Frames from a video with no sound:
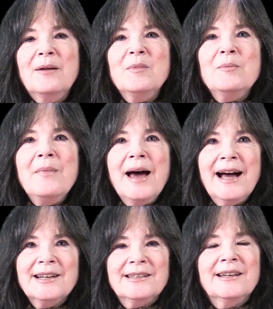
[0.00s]
I'm
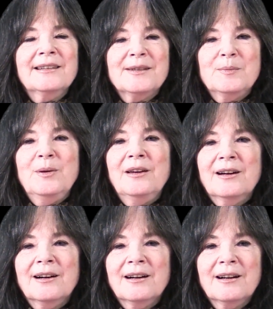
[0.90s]
imagining the
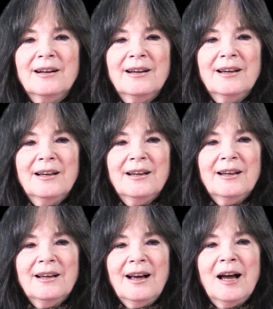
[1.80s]
speaker,
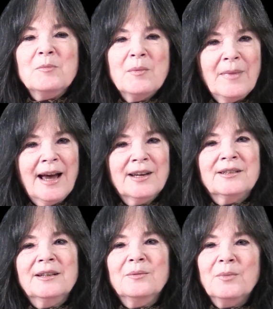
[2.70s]
I'm
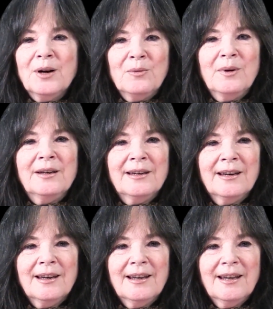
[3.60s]
imagining Merwin
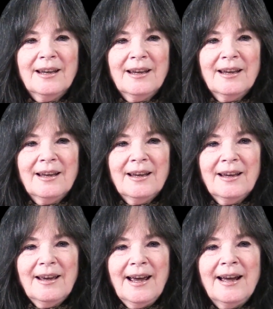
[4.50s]

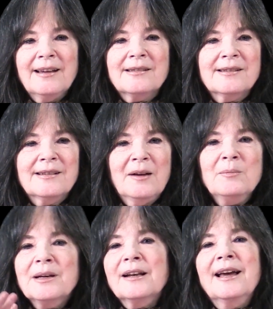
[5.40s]
as a
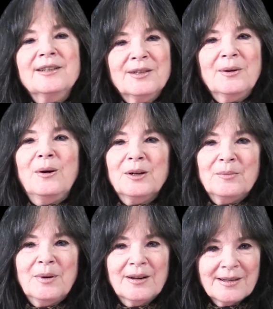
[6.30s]
middle-aged to older
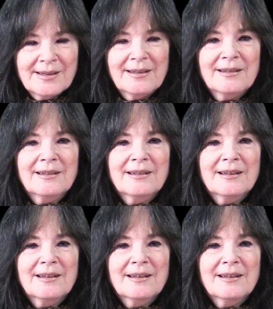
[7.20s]
person.